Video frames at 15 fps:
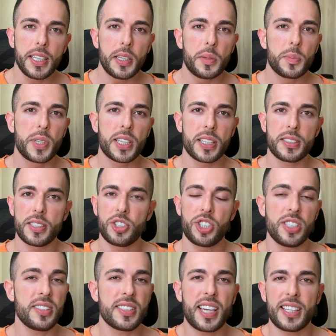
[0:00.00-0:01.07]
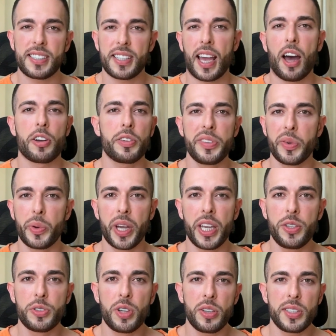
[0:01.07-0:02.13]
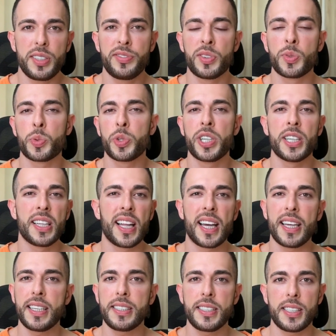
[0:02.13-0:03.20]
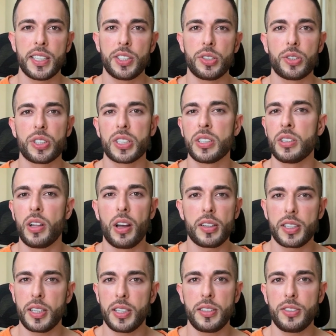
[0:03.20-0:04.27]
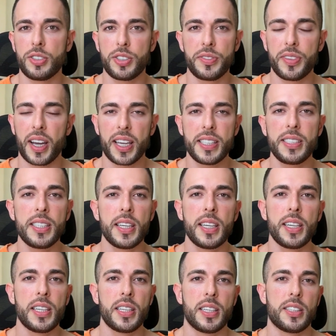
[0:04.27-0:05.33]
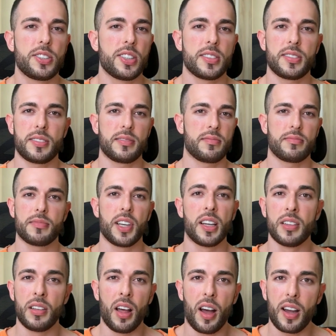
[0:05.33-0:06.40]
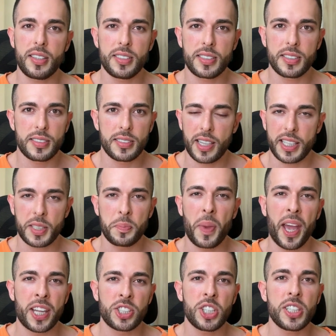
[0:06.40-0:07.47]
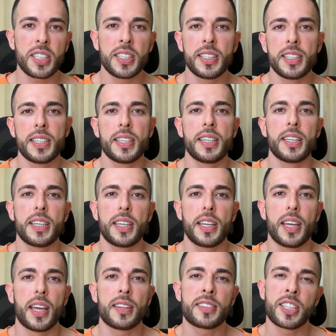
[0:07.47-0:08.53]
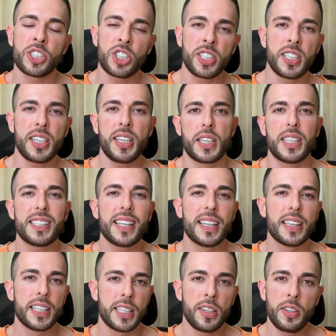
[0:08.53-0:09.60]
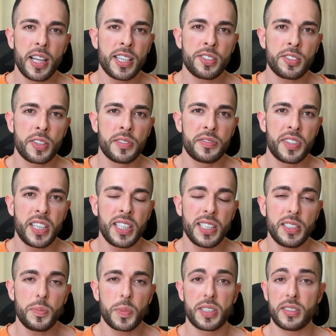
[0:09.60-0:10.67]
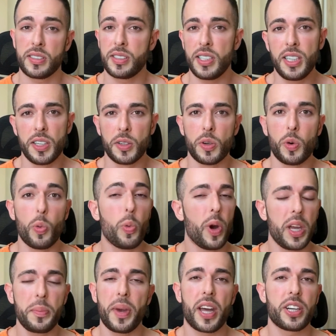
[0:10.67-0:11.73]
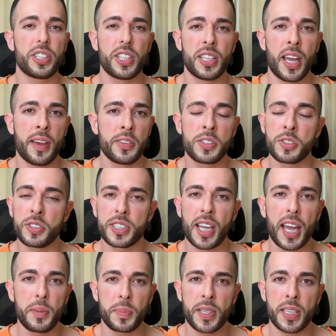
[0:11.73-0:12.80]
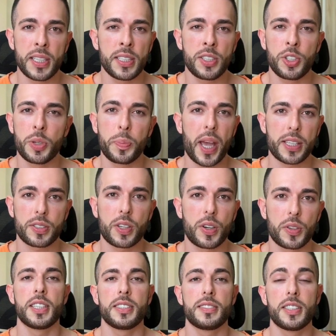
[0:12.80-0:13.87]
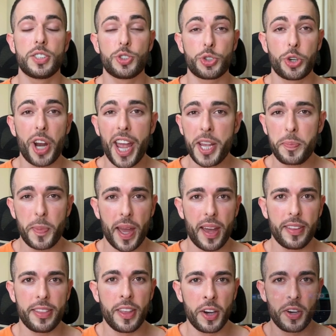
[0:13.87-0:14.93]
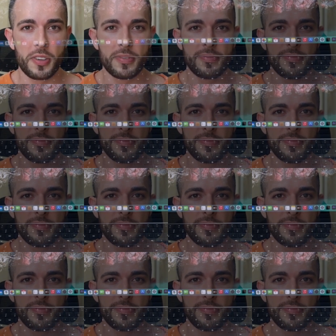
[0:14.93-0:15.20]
because it just gets out of the way. You don't even realize you're unlocking your device. It just unlocks like magic. And Touch ID is a little less convenient, but still way better than having to type in your passcode. The trackpad though,